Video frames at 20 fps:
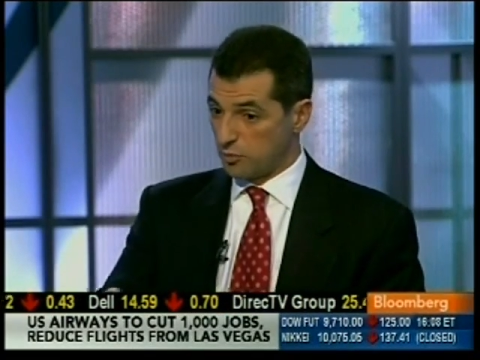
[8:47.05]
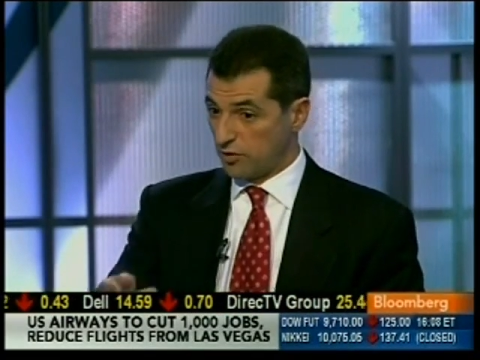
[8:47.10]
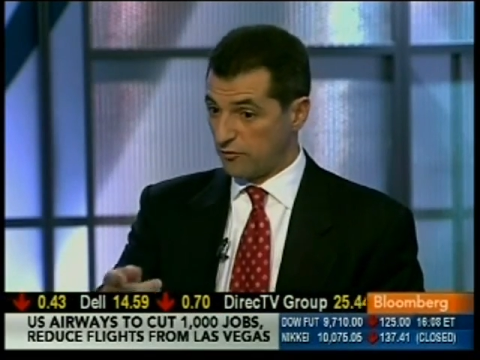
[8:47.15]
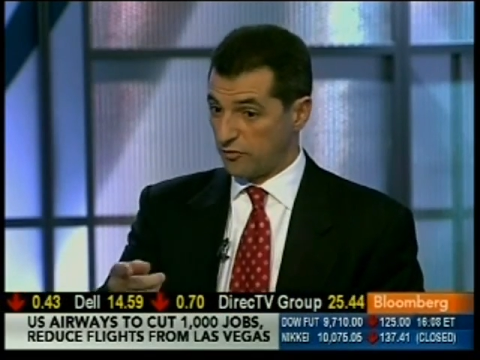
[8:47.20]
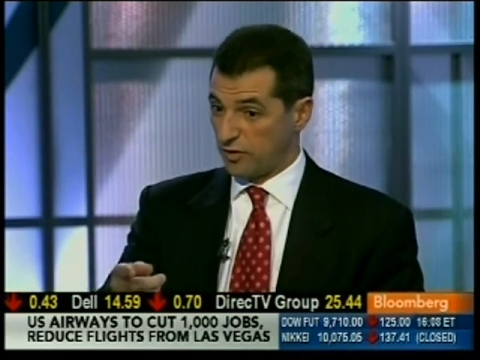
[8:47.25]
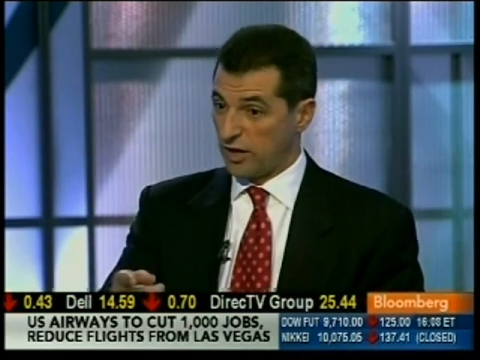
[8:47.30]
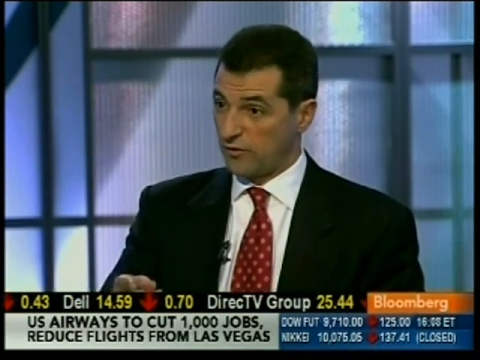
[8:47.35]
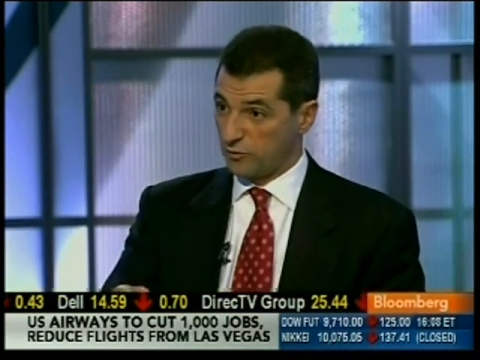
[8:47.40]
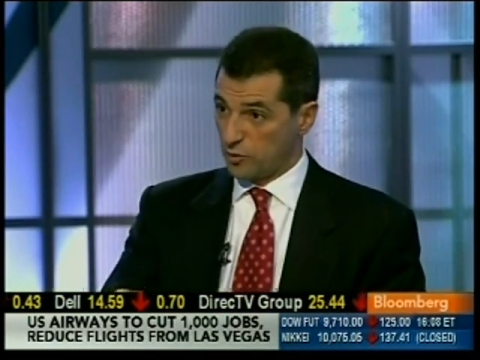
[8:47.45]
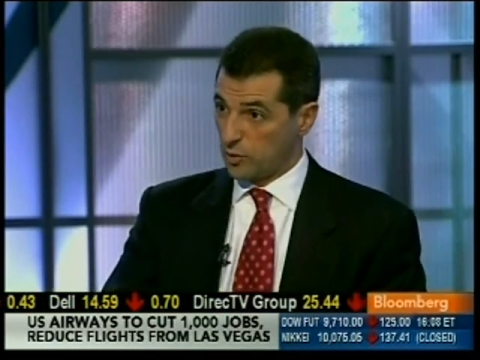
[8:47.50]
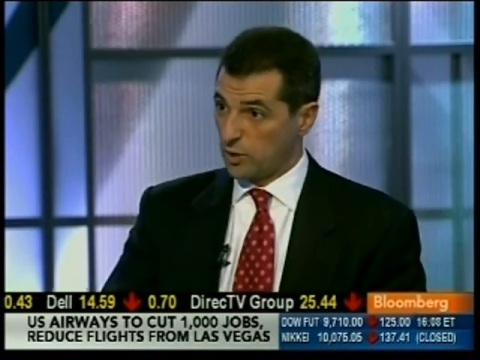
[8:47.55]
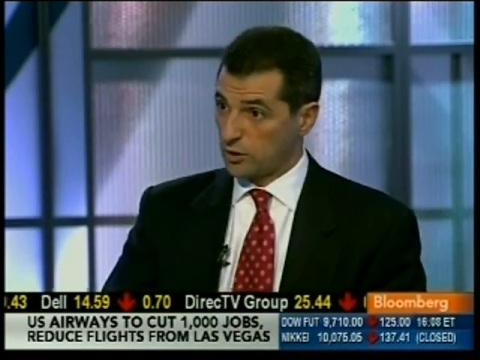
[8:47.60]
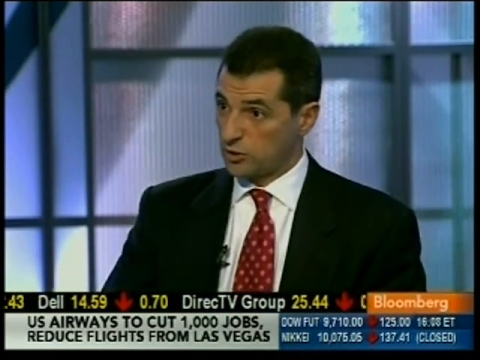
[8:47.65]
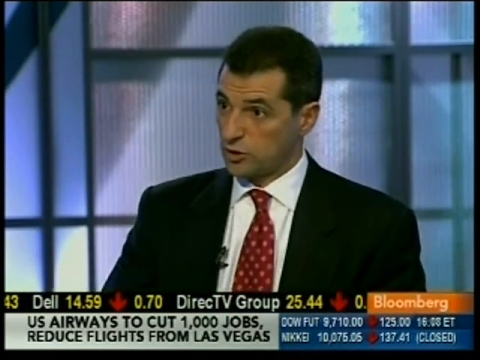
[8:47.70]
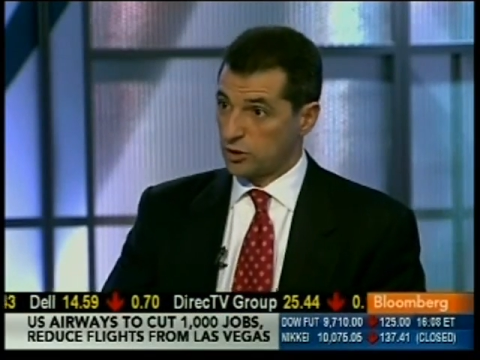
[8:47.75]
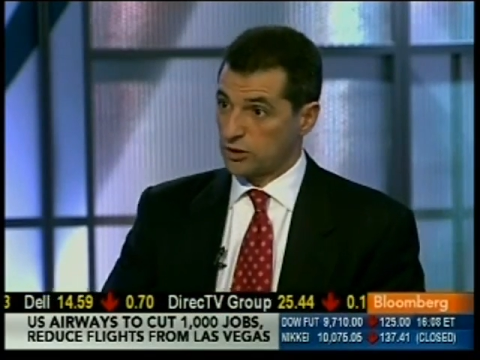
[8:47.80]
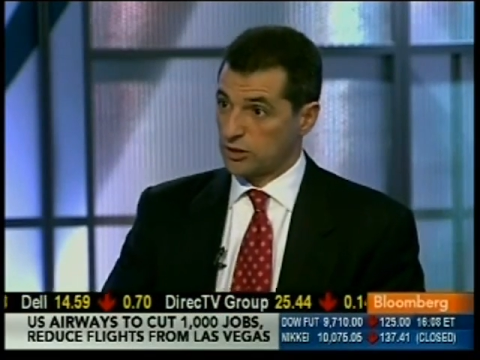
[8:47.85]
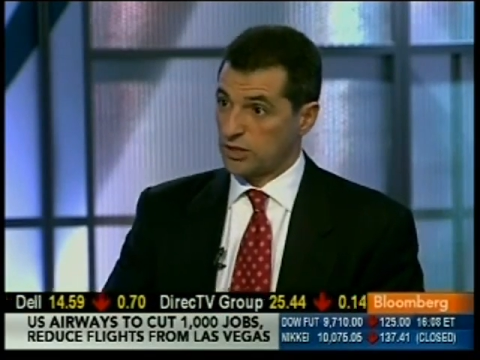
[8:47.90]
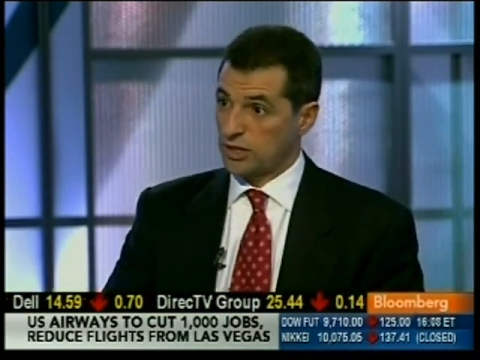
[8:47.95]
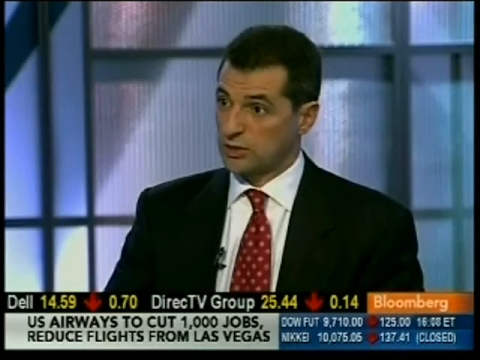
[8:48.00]
But if you
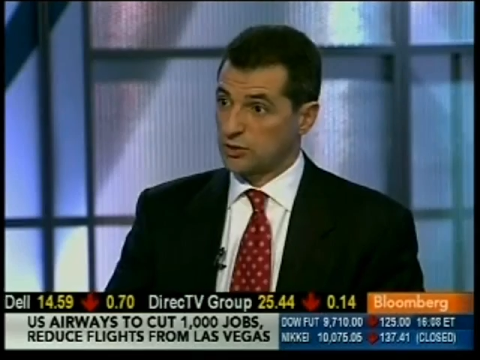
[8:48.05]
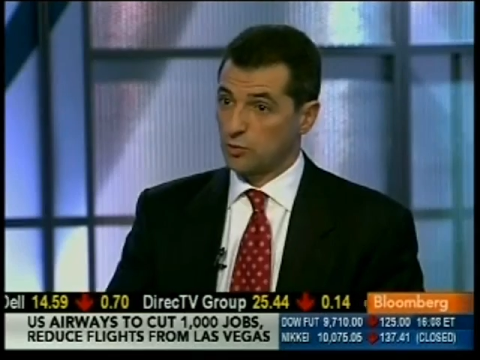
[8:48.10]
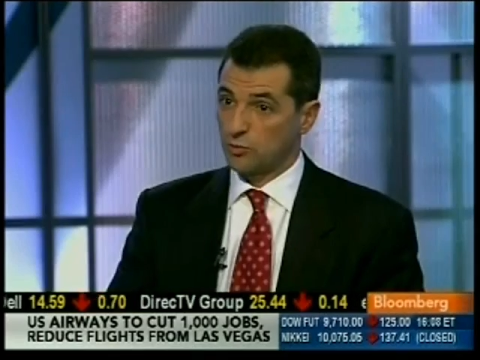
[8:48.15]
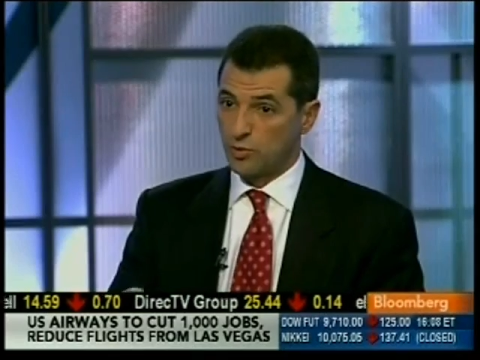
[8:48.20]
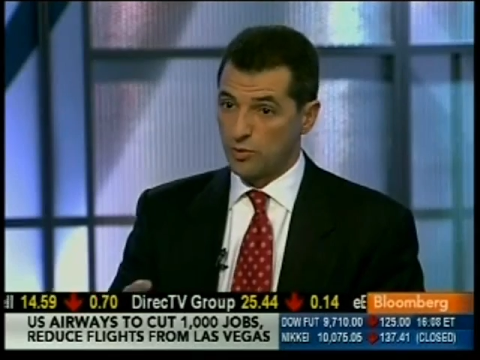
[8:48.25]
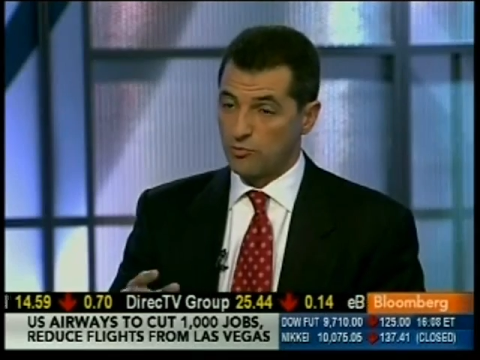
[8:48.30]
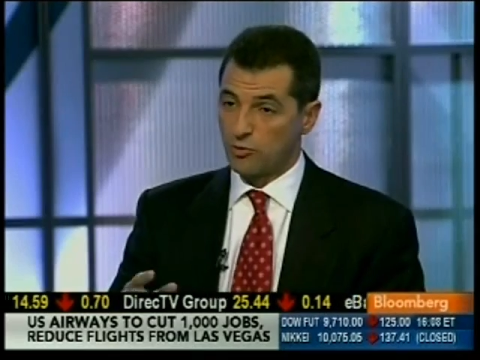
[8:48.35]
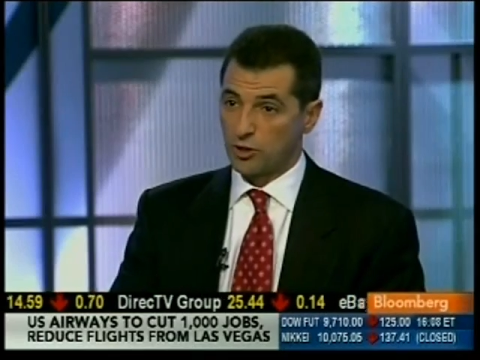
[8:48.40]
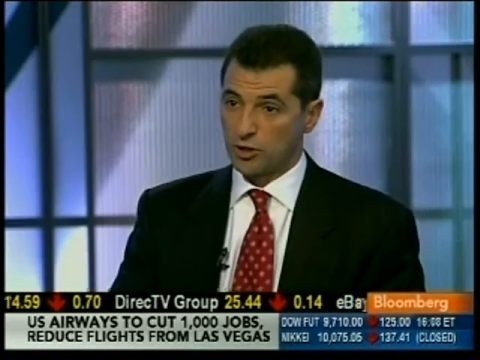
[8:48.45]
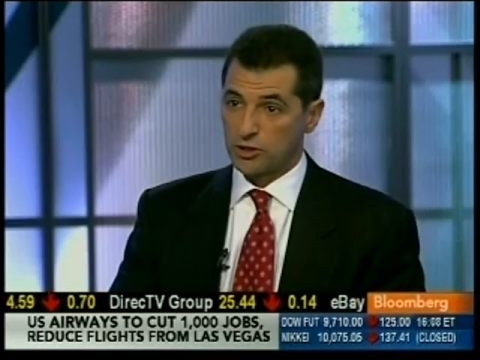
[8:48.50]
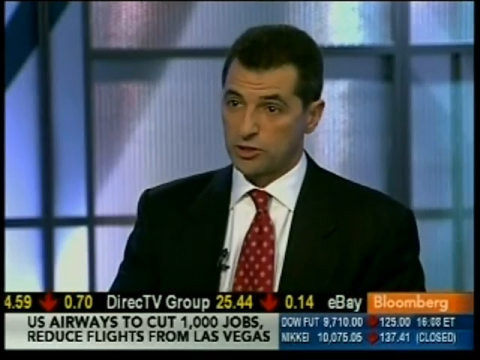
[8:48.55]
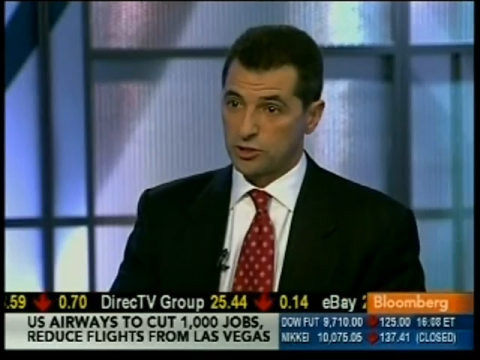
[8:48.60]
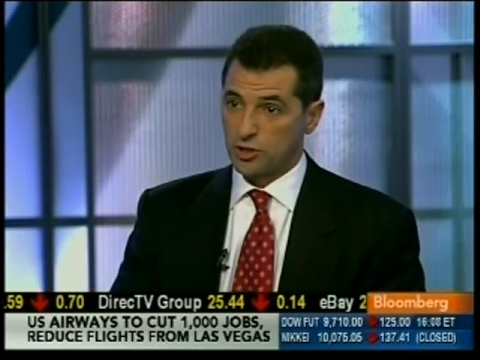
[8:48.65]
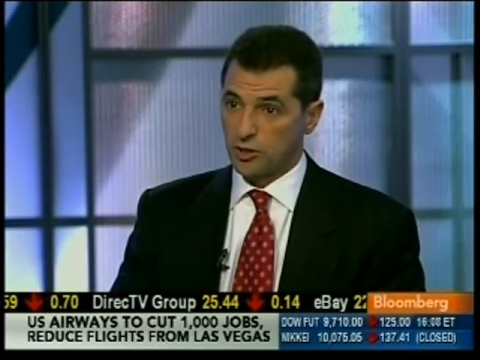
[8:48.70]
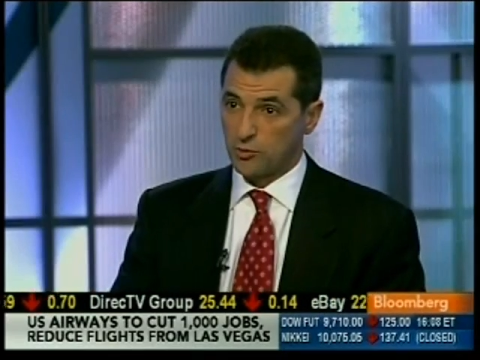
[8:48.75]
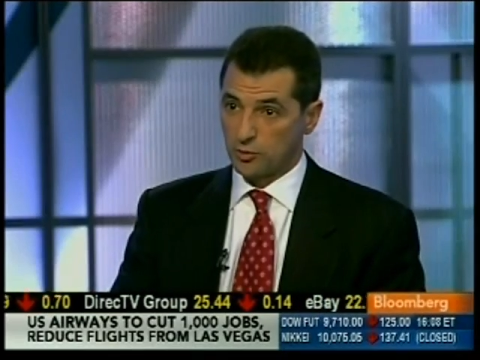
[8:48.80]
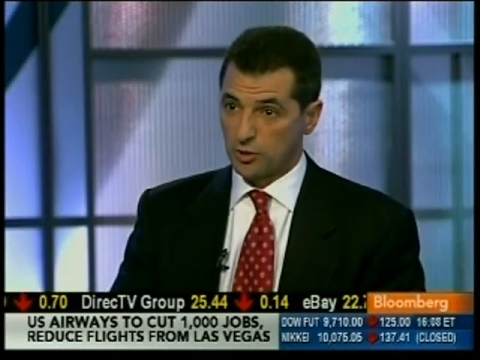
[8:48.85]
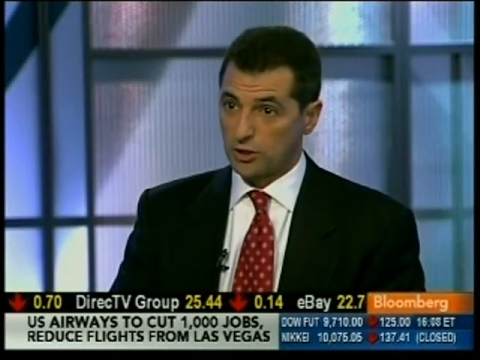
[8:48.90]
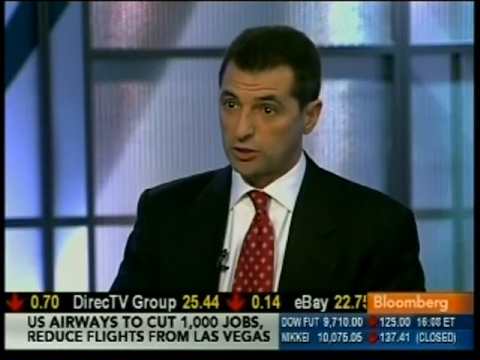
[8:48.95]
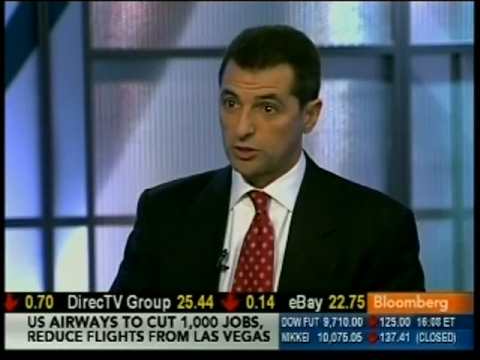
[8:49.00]
want to talk to this, we brought a
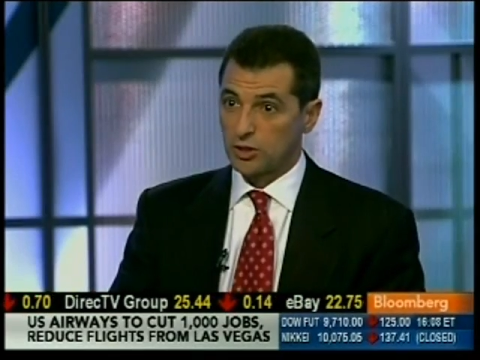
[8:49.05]
chart.